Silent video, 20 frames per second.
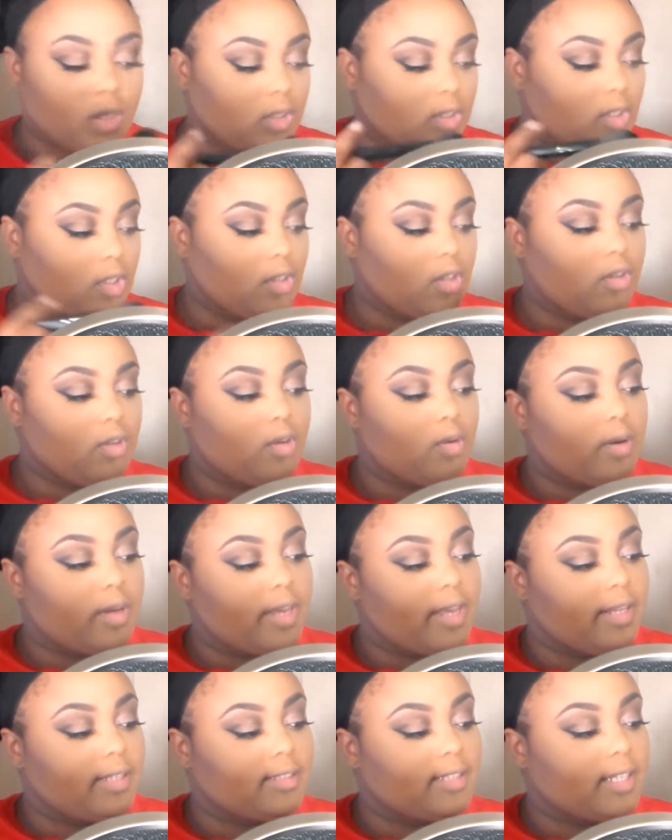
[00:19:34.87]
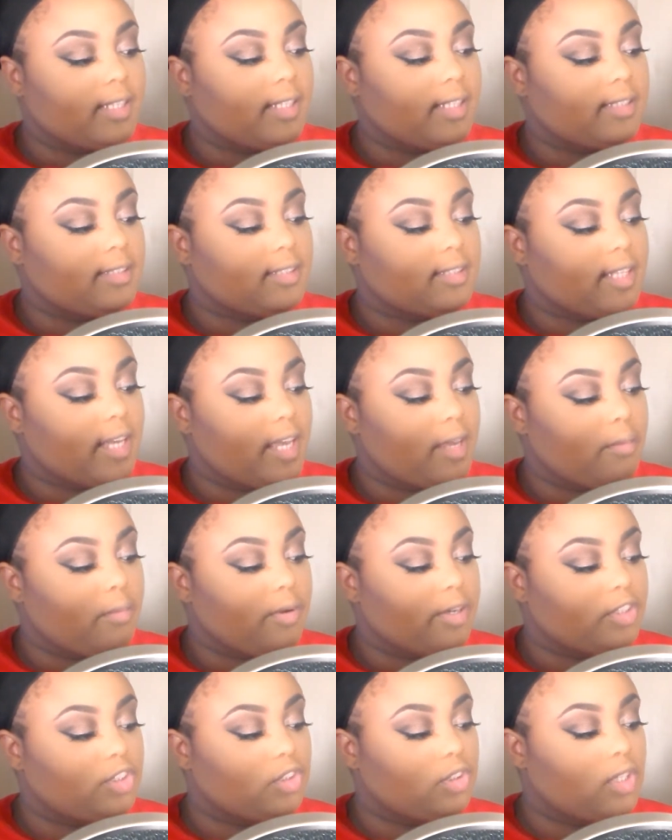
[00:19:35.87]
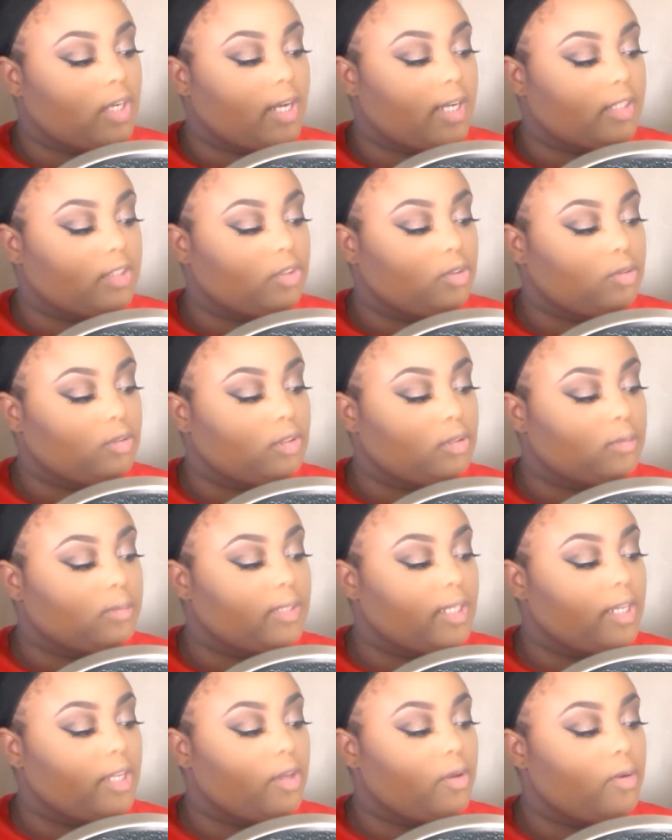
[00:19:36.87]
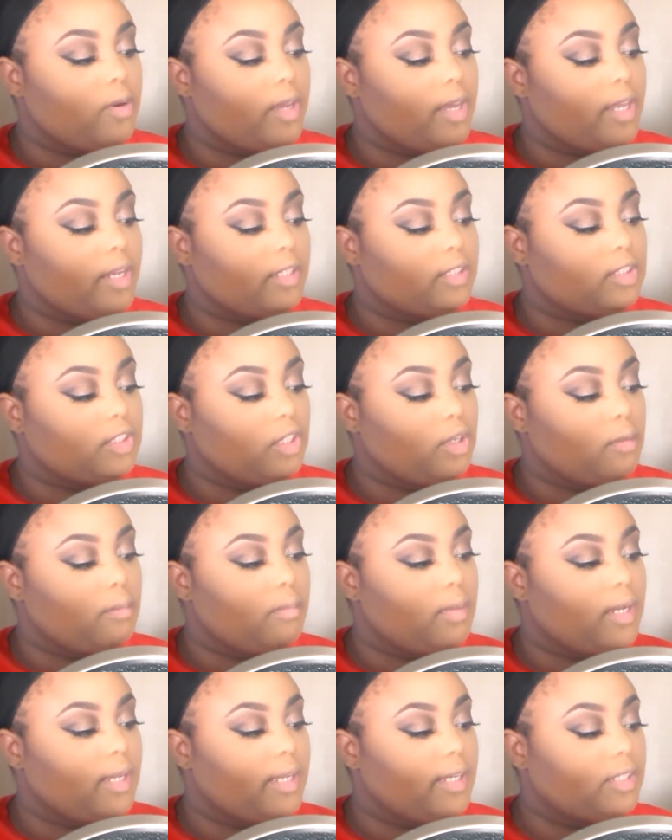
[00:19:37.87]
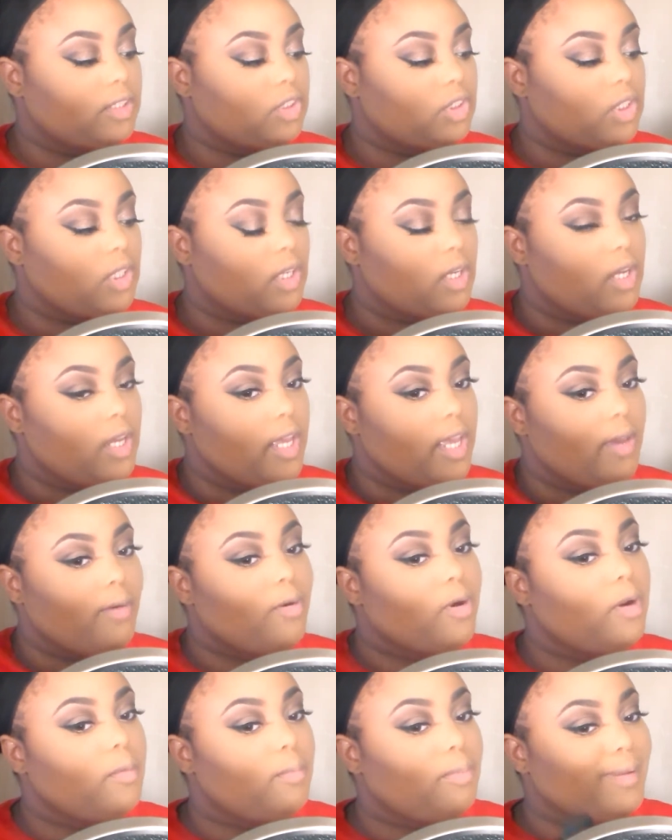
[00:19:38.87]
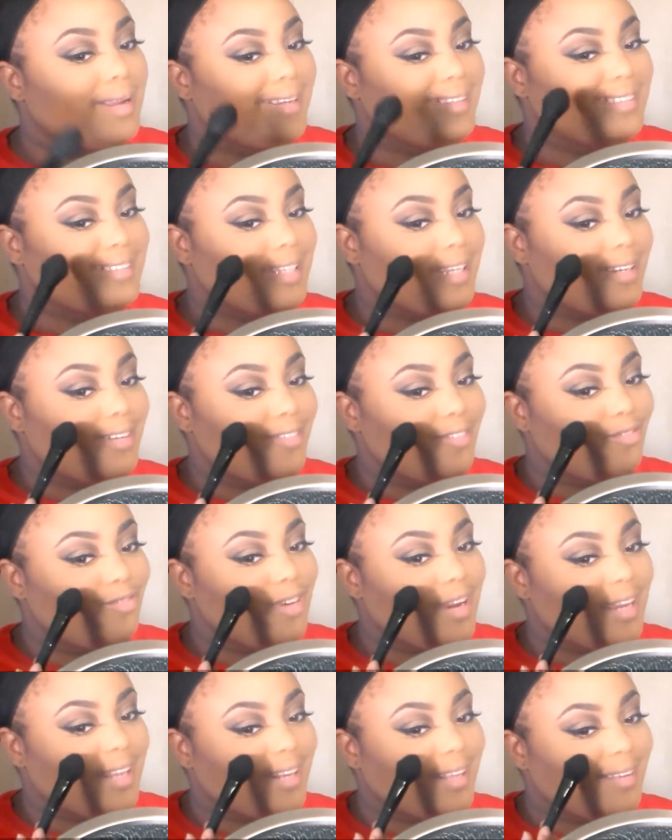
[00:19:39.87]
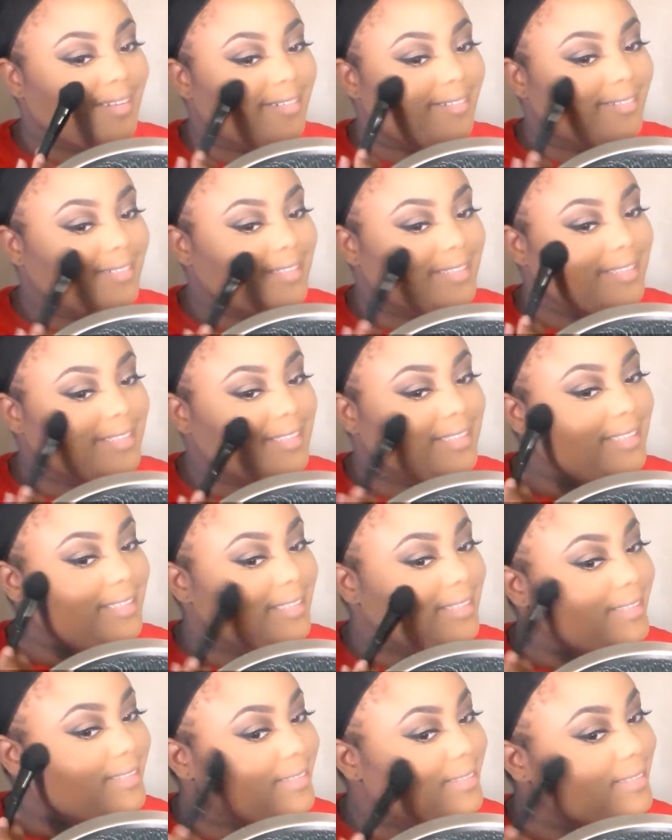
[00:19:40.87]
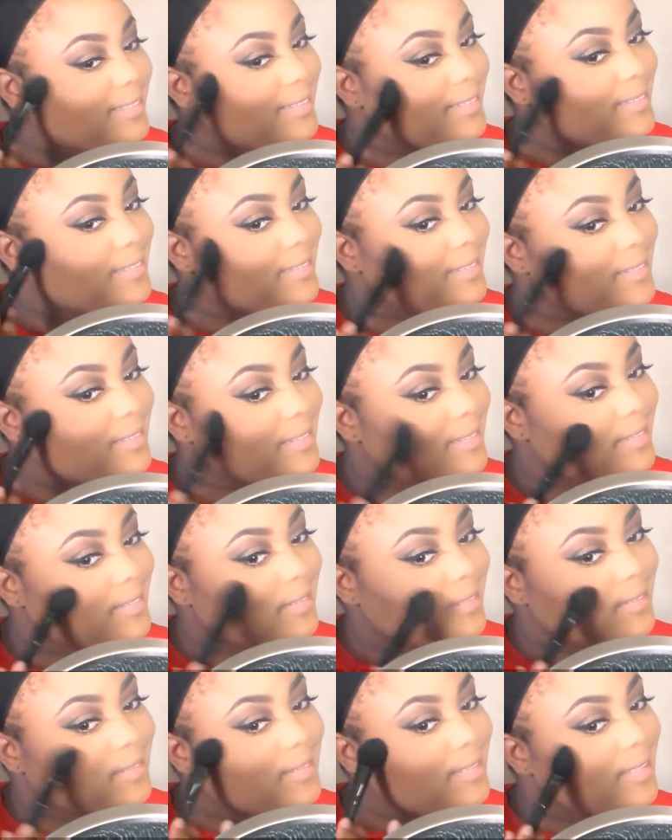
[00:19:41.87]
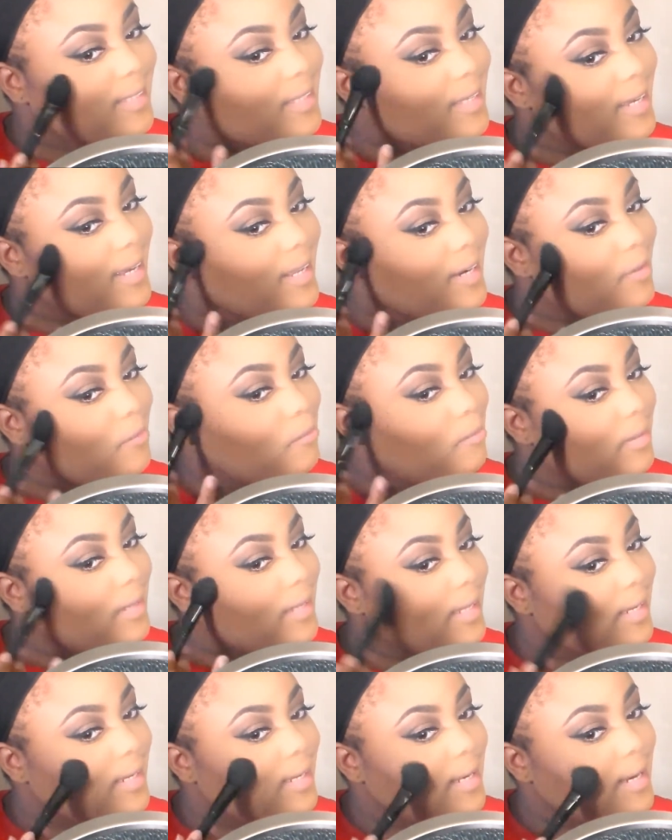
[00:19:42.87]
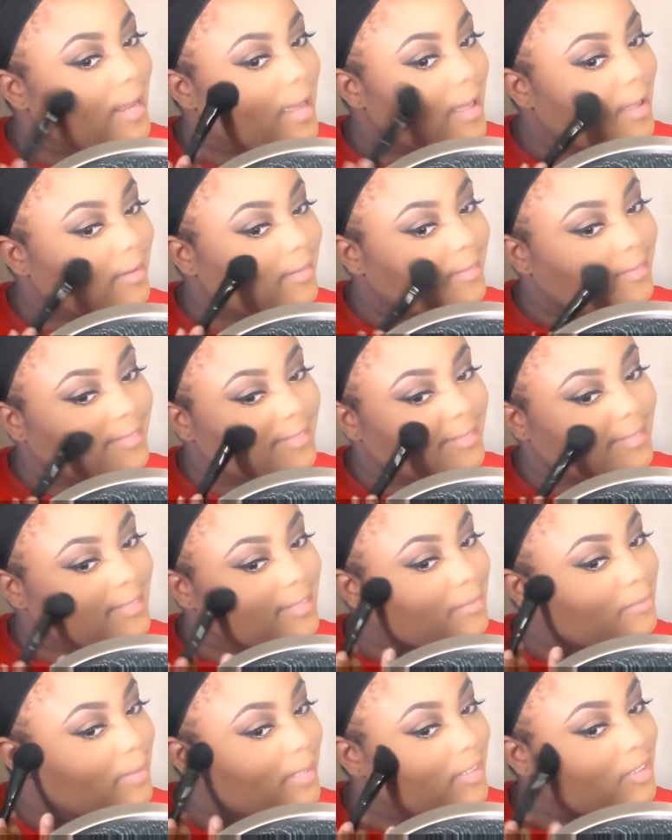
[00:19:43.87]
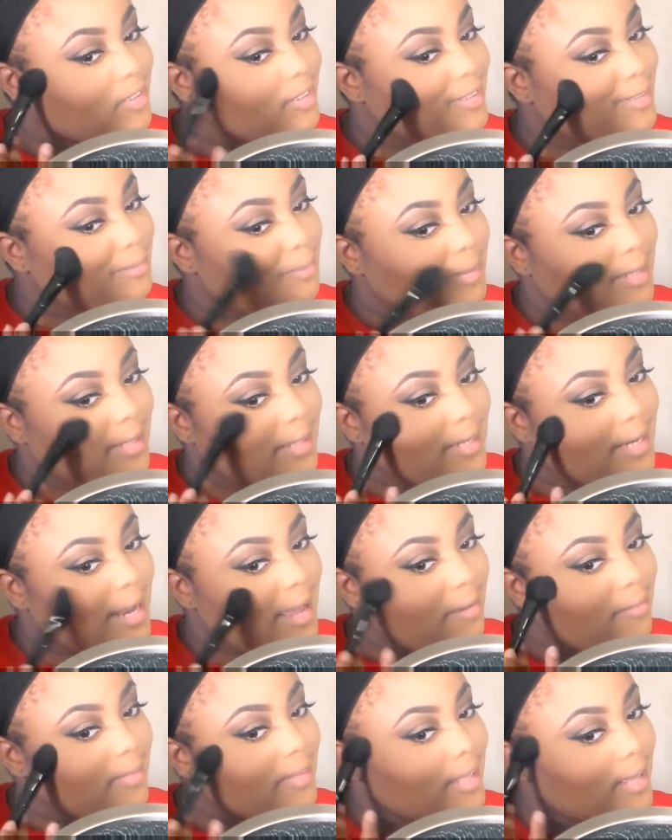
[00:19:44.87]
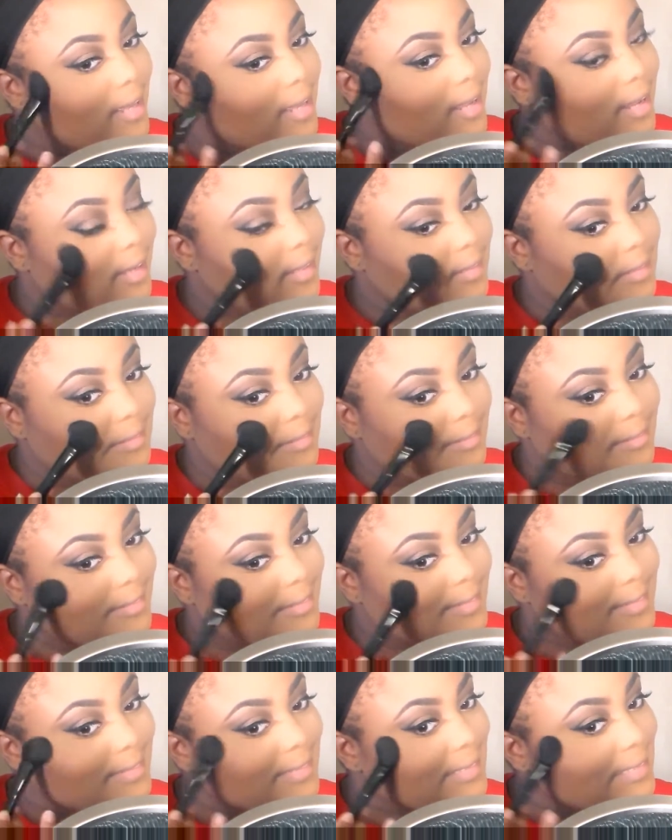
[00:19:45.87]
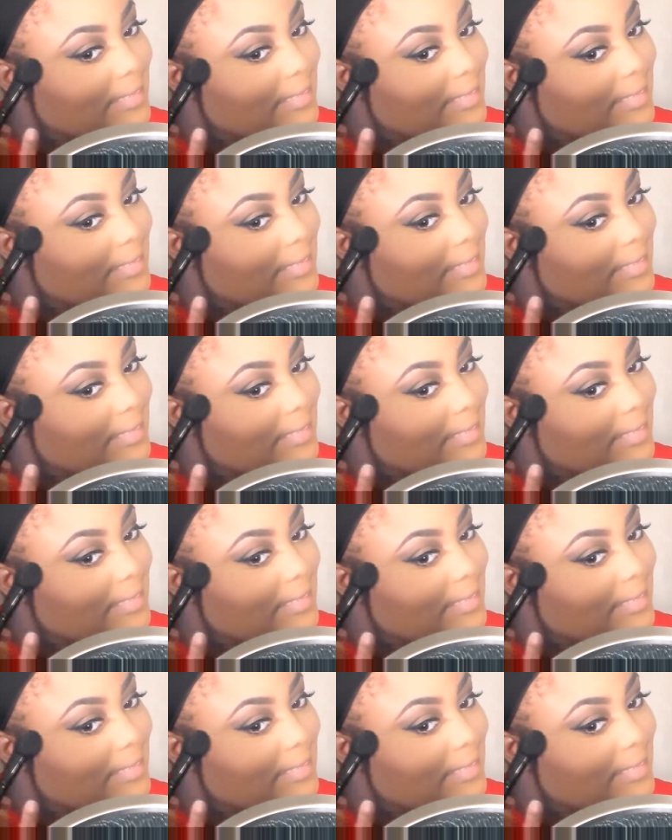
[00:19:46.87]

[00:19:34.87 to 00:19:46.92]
So you can go ahead and take that same brush you contour with and go ahead into your blush, and we're going to press that directly on the cheek and kind of blend it out. Just make sure it's blended out with that contour.